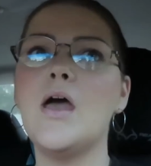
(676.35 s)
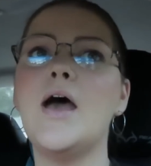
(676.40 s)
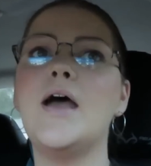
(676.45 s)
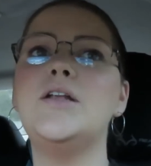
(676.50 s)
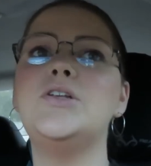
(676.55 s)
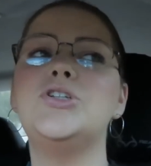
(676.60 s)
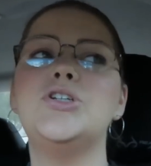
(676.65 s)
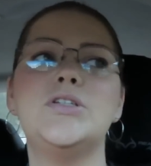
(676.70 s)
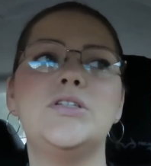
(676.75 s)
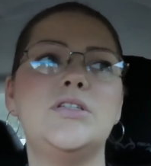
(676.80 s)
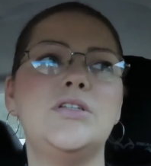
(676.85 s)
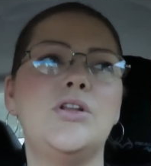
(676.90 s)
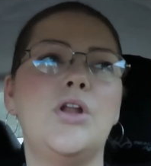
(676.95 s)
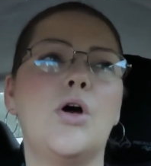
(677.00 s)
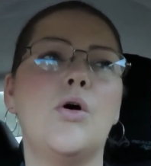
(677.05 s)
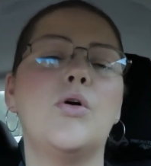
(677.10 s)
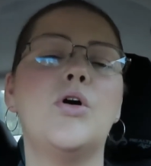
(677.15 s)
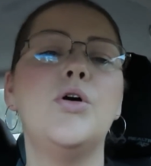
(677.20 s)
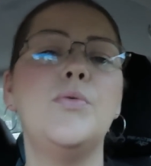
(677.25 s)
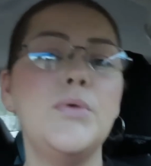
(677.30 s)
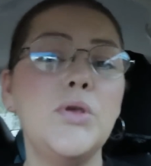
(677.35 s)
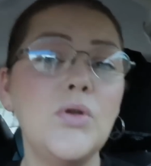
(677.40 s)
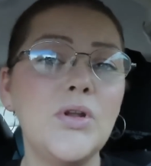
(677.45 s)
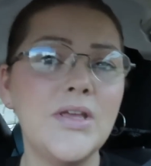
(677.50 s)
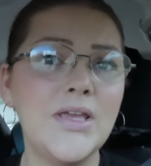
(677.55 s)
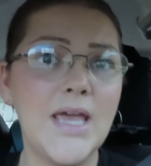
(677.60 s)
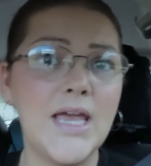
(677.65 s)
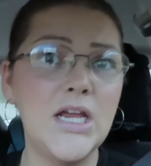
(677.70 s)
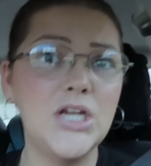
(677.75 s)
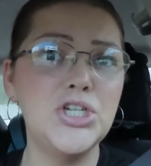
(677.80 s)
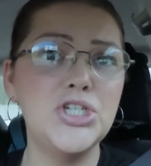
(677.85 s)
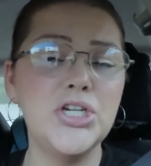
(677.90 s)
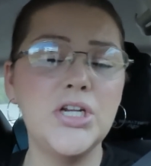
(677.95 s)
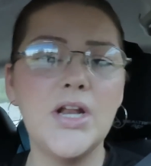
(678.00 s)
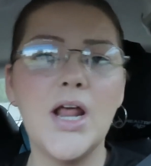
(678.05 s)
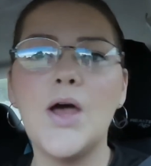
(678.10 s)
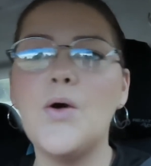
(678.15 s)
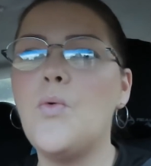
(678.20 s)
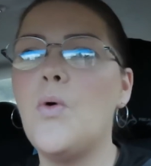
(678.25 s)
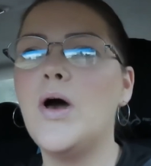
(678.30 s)
I just, you know,
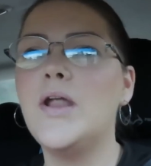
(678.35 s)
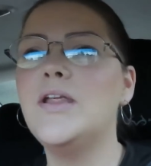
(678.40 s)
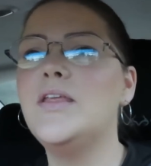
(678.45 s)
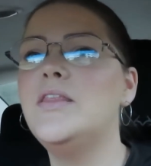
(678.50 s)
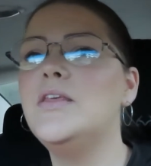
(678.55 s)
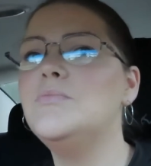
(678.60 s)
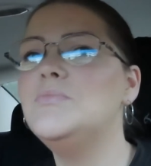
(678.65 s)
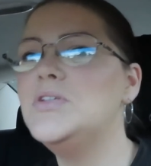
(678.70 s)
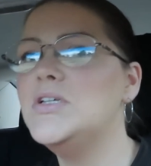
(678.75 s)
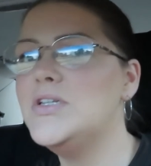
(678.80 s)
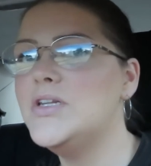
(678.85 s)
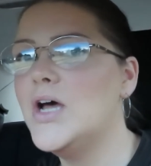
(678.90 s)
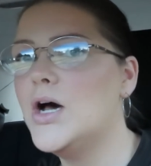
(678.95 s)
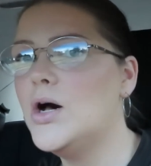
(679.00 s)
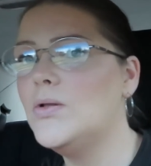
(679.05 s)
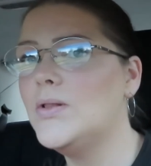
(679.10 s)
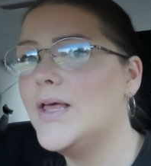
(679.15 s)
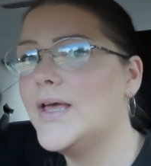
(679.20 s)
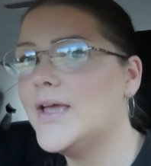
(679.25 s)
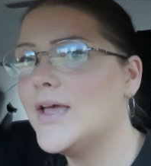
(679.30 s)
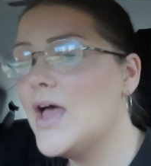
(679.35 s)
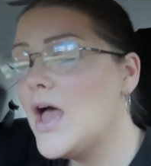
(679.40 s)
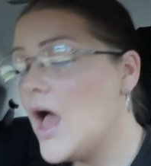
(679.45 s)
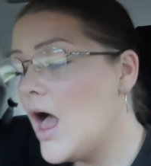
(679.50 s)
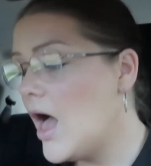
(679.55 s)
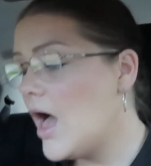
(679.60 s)
communication, I wanted them to know like